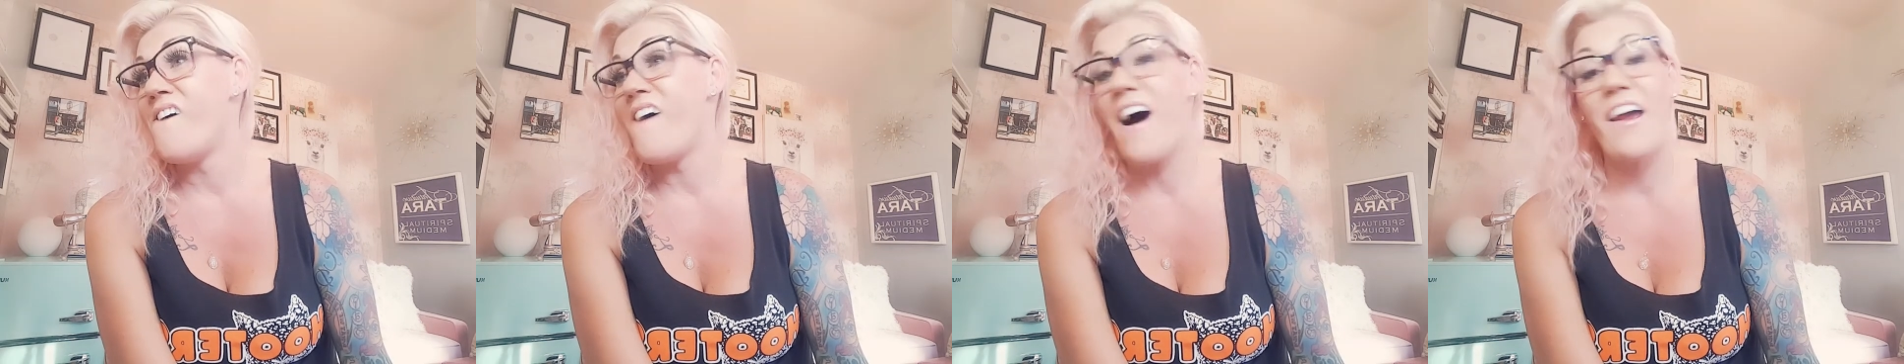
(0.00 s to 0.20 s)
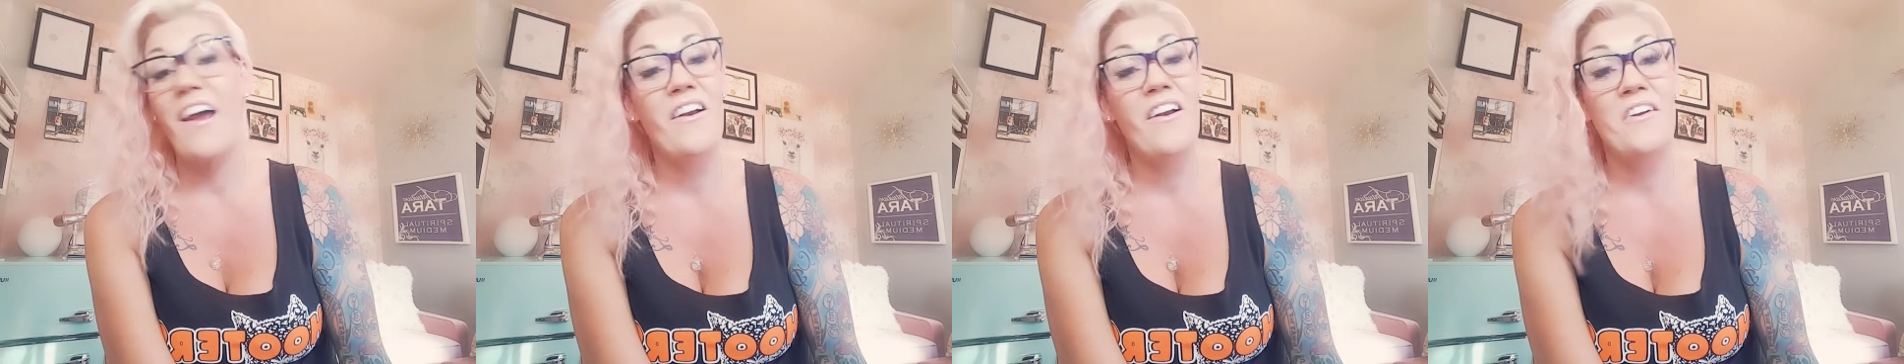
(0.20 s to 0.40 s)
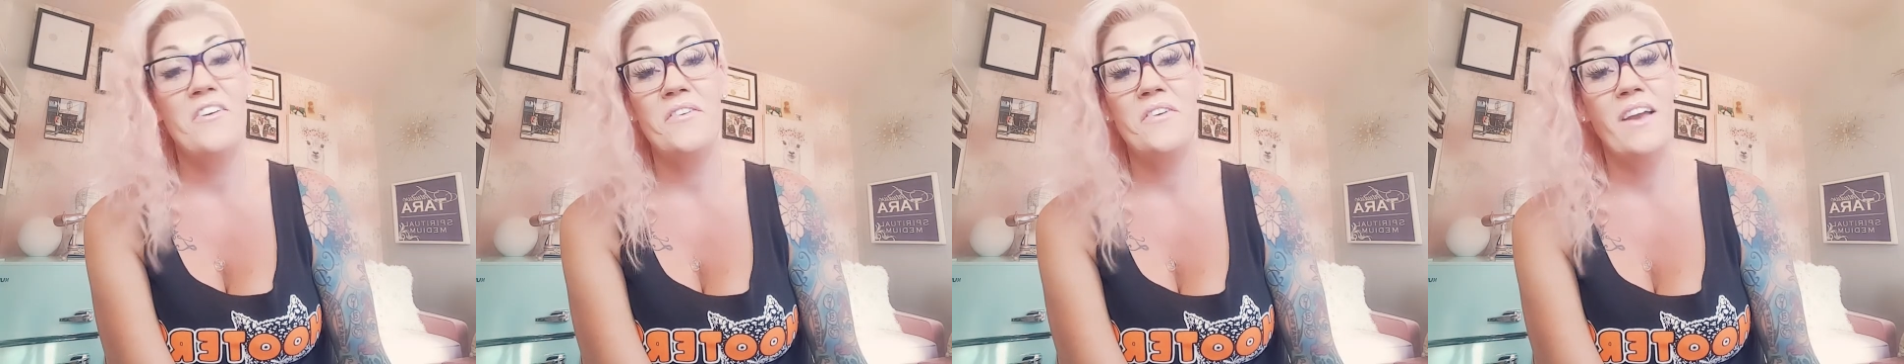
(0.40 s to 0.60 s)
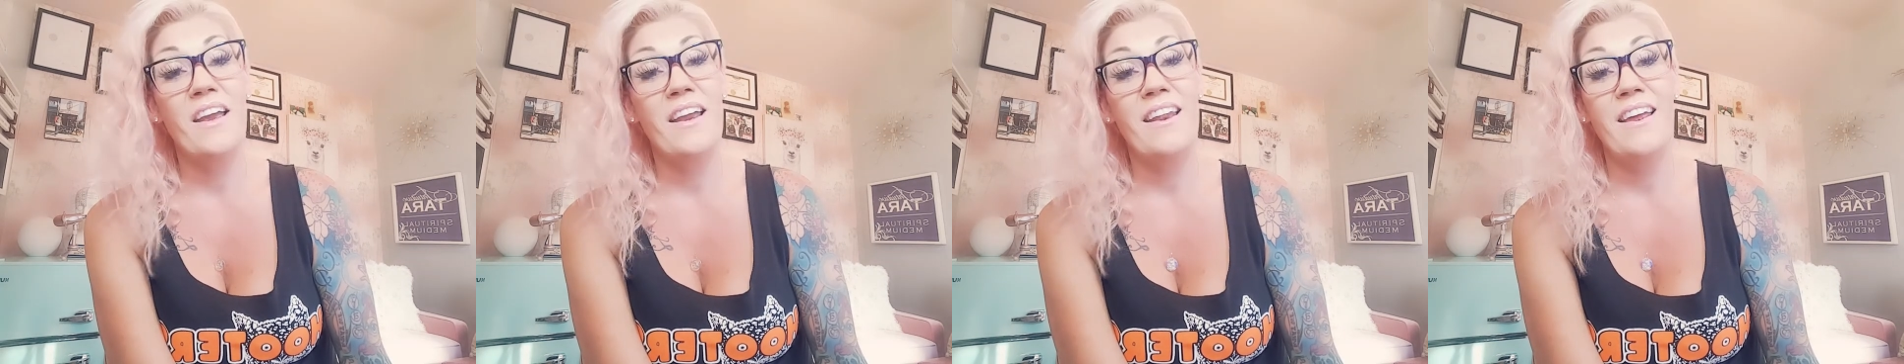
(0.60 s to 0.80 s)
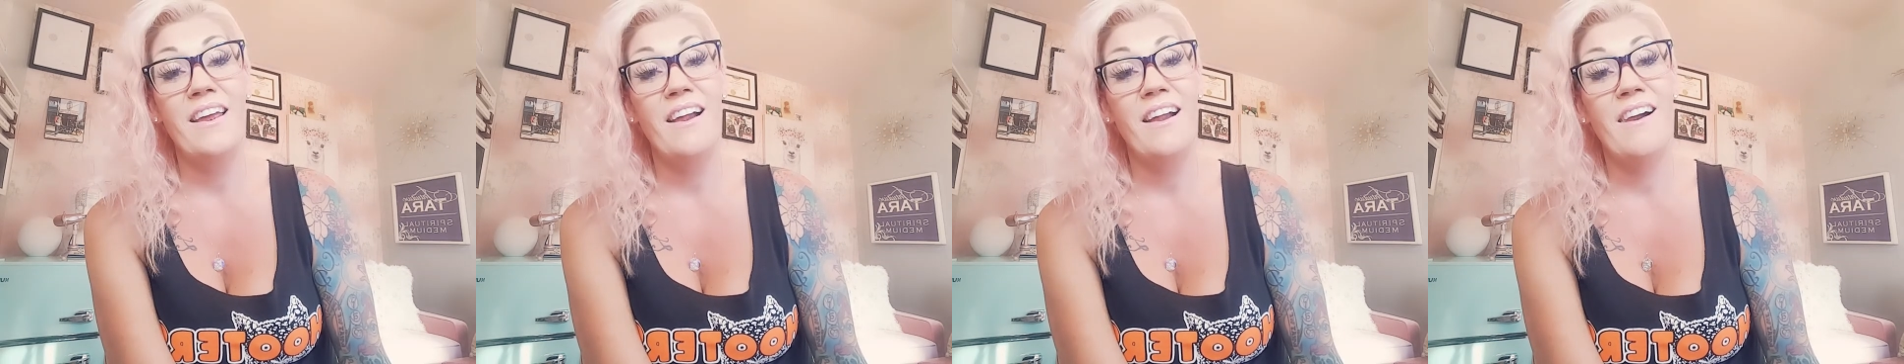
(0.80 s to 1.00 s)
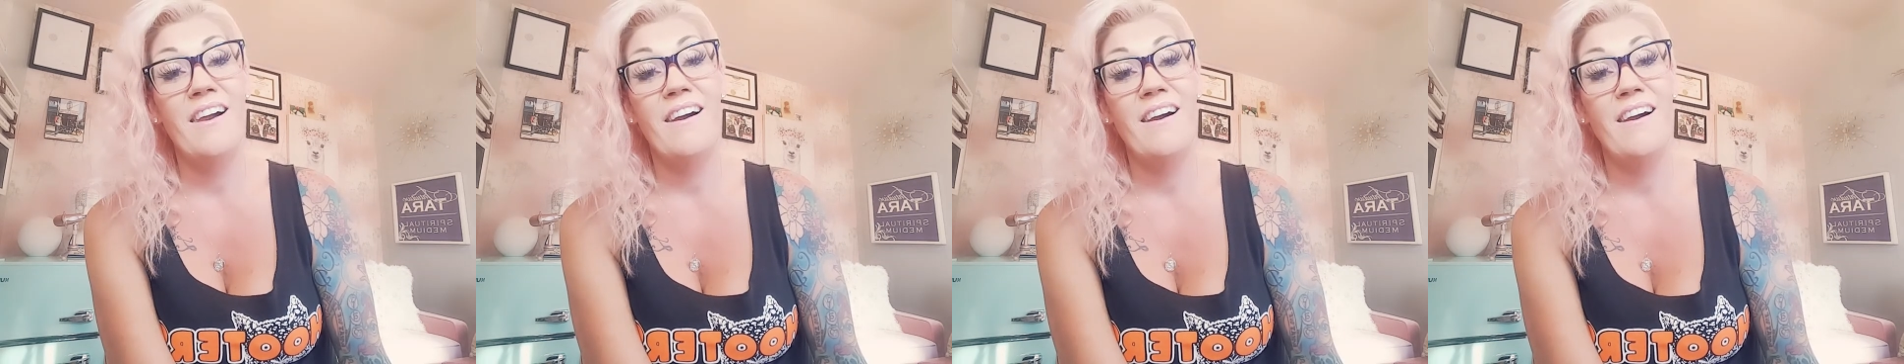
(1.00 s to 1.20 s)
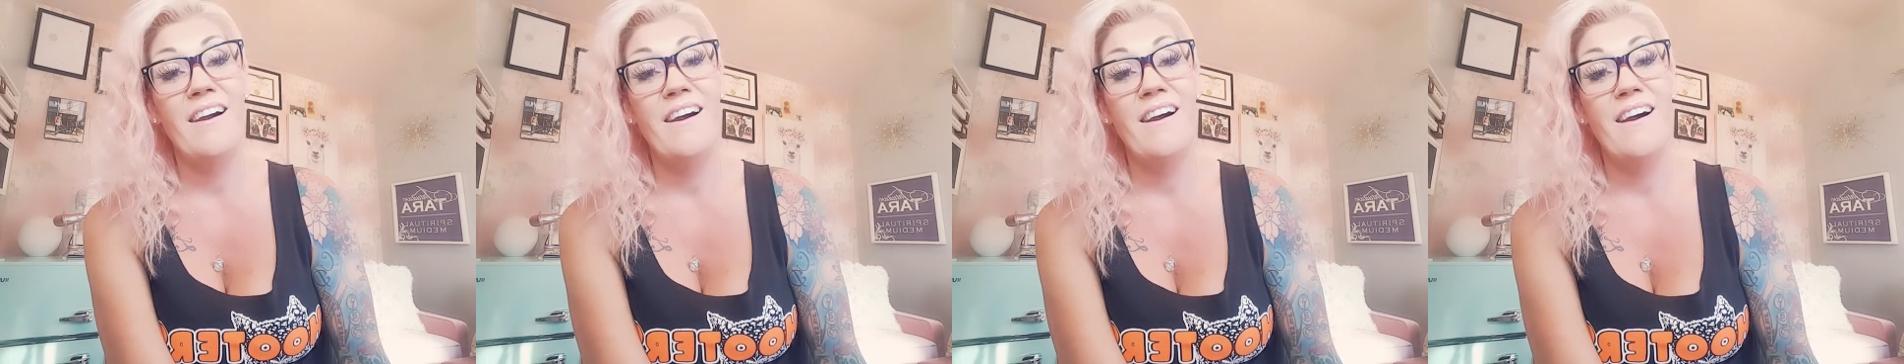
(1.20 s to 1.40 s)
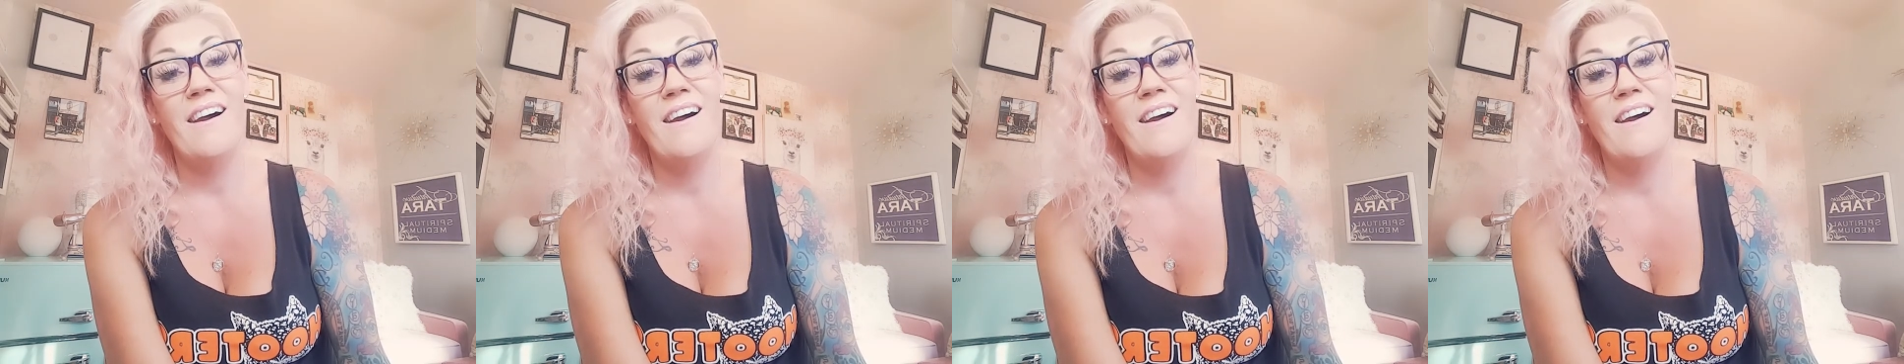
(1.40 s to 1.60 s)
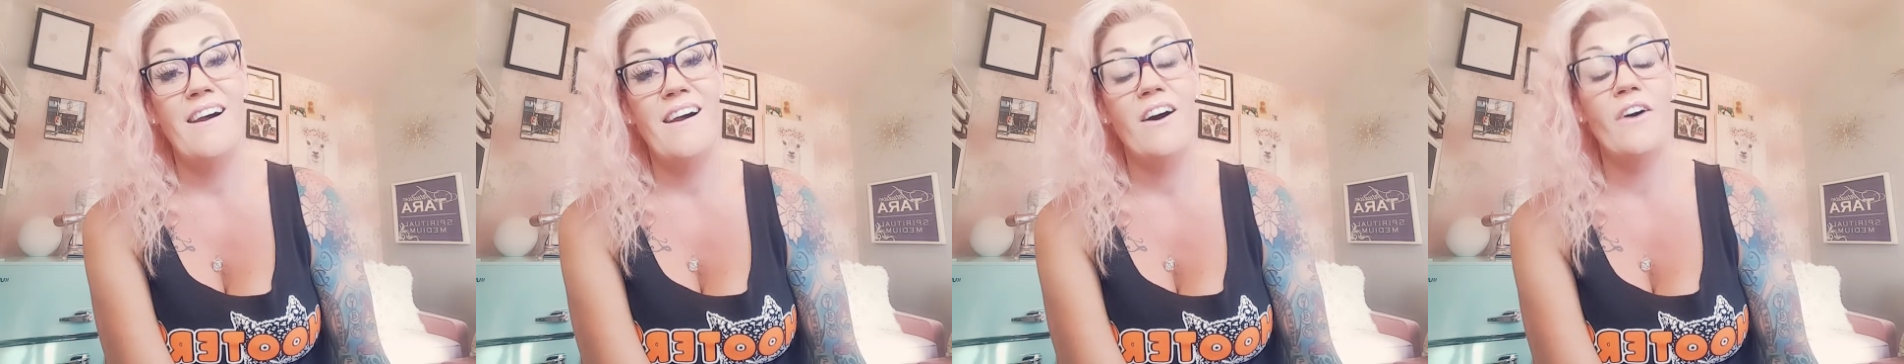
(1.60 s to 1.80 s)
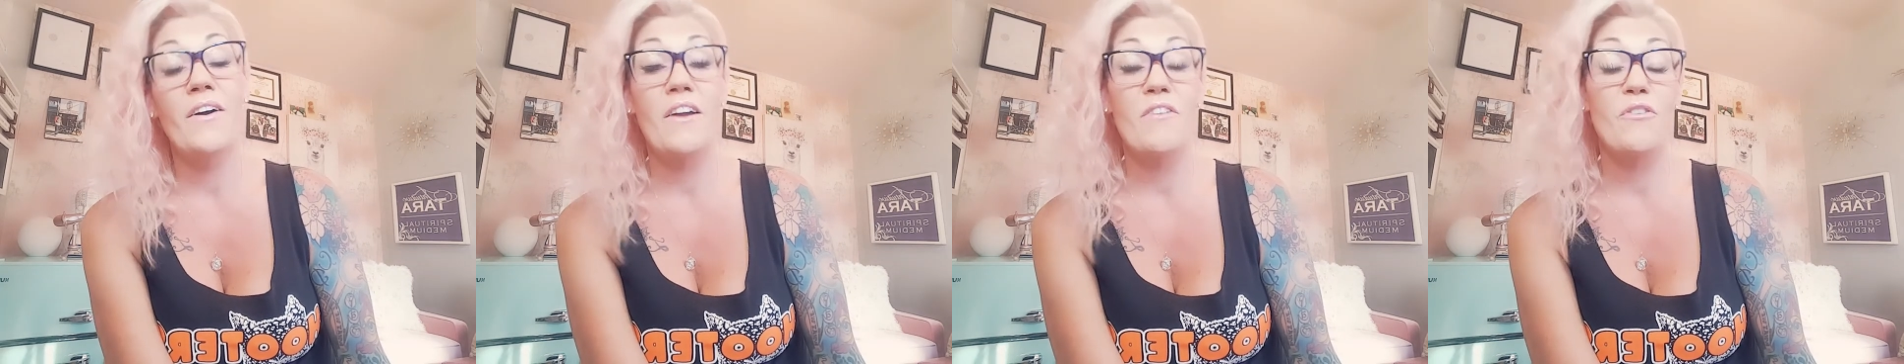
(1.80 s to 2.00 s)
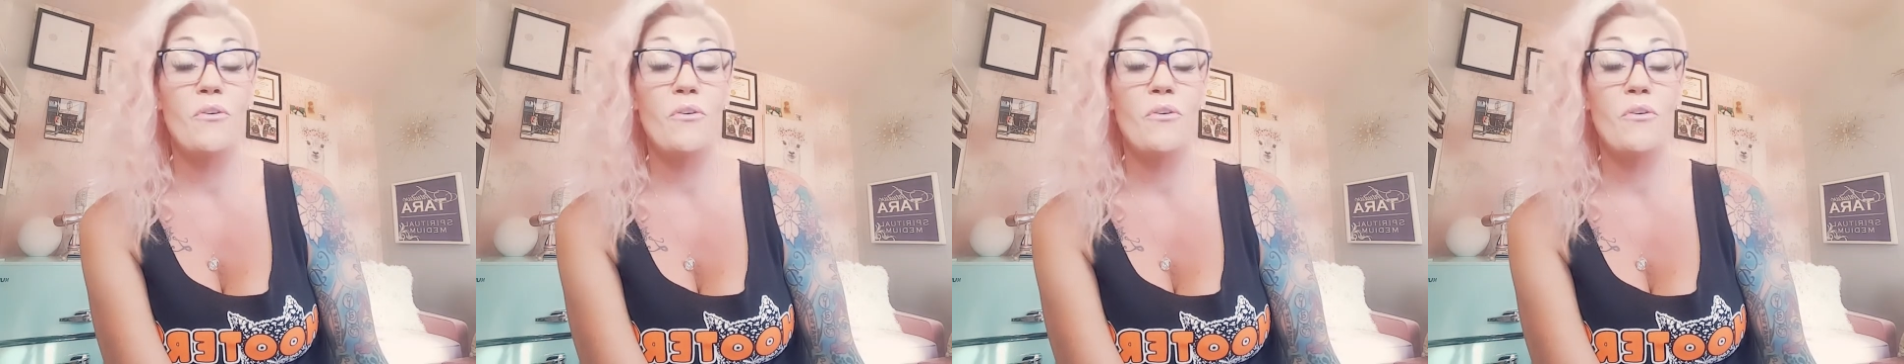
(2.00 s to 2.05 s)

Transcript: I don't, I don't get it. Okay,